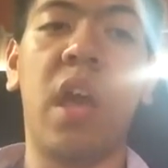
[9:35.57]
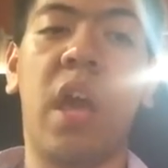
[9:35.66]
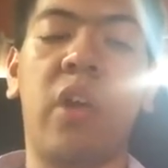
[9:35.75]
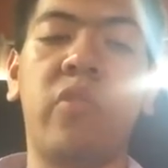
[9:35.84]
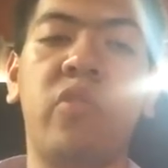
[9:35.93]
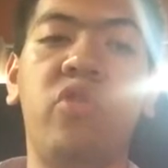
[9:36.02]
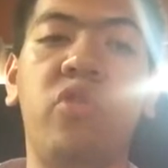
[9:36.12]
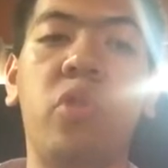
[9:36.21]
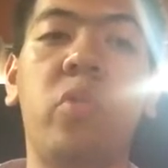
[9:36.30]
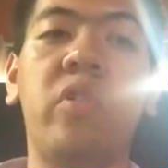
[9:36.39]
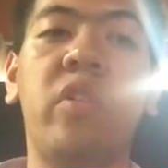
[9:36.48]
And the
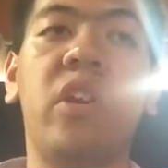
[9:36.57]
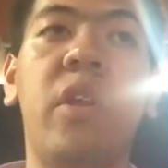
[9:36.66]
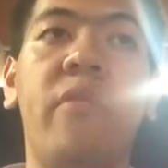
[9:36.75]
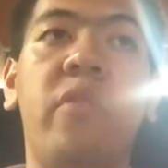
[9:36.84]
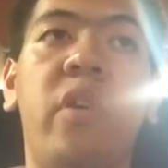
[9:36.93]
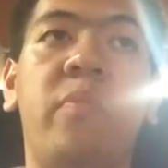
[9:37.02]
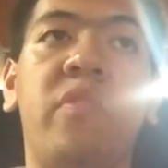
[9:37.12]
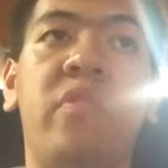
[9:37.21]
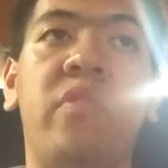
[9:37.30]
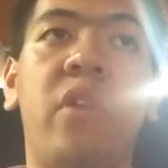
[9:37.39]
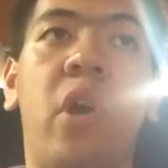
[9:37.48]
children are given
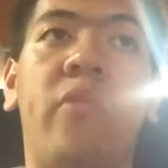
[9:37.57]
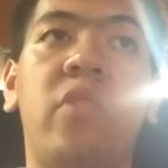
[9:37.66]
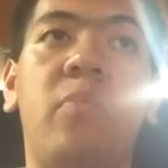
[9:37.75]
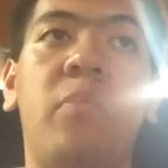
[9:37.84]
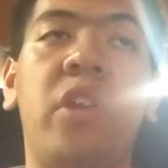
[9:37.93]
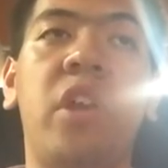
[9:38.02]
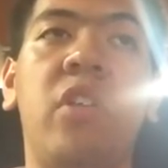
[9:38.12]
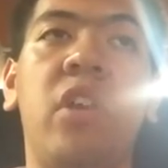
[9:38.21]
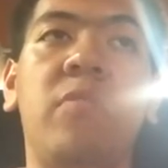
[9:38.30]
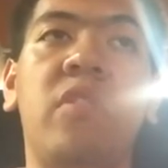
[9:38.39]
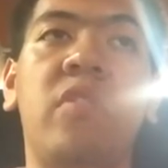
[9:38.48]
themselves to play
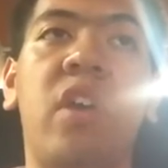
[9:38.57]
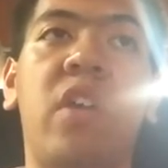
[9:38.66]
names